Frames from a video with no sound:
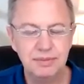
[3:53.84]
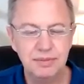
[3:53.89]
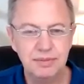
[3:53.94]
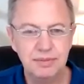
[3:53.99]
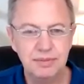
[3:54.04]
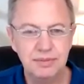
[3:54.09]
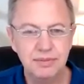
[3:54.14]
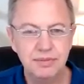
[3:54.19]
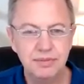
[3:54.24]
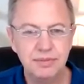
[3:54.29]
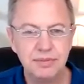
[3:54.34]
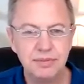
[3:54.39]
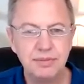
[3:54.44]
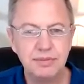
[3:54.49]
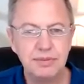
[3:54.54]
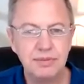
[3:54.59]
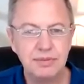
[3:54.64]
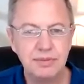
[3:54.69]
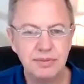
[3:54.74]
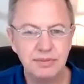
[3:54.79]

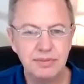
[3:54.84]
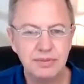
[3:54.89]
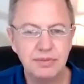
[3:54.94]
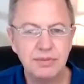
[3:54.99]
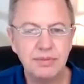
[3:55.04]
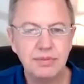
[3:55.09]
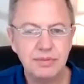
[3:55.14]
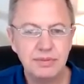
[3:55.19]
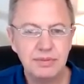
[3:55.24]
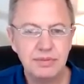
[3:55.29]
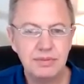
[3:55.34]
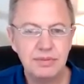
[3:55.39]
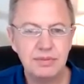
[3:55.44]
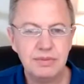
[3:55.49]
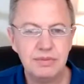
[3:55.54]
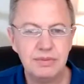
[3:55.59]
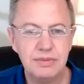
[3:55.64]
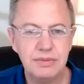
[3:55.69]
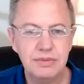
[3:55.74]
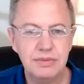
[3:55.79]

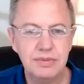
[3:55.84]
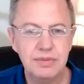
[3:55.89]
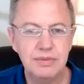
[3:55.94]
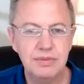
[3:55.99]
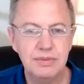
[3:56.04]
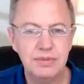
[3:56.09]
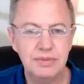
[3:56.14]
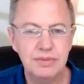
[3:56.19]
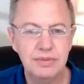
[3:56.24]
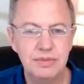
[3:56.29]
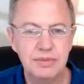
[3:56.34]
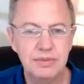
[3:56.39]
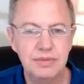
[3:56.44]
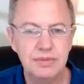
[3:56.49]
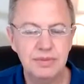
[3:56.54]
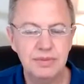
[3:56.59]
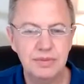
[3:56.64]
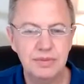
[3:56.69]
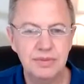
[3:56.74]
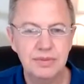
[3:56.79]

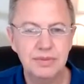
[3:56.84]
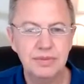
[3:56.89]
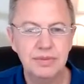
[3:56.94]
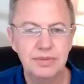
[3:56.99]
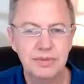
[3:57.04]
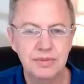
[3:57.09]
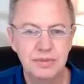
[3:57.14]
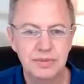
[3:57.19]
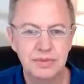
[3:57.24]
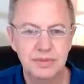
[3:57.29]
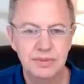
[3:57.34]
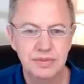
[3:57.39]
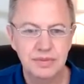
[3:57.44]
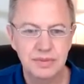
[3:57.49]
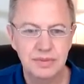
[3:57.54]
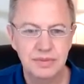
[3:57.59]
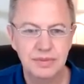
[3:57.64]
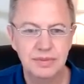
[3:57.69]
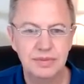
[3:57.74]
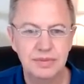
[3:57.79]

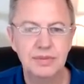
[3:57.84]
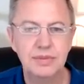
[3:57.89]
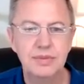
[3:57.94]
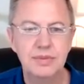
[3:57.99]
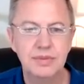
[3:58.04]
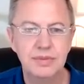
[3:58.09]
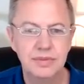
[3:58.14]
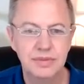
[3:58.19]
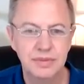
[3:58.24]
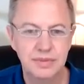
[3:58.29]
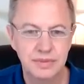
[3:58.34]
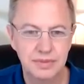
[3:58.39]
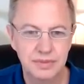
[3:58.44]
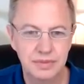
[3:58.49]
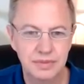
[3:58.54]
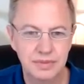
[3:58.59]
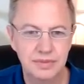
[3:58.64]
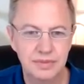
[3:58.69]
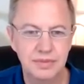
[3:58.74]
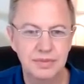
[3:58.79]

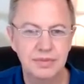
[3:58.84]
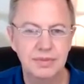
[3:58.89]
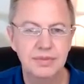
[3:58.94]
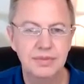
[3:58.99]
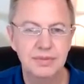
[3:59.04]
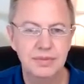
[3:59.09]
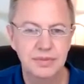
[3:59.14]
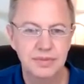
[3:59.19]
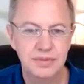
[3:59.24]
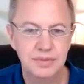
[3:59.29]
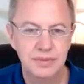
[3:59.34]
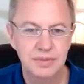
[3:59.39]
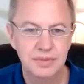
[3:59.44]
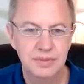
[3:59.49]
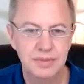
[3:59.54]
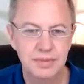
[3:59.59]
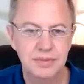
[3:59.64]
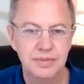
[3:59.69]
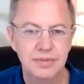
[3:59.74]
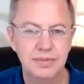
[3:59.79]

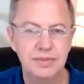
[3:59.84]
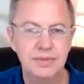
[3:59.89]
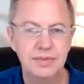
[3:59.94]
(not speaking)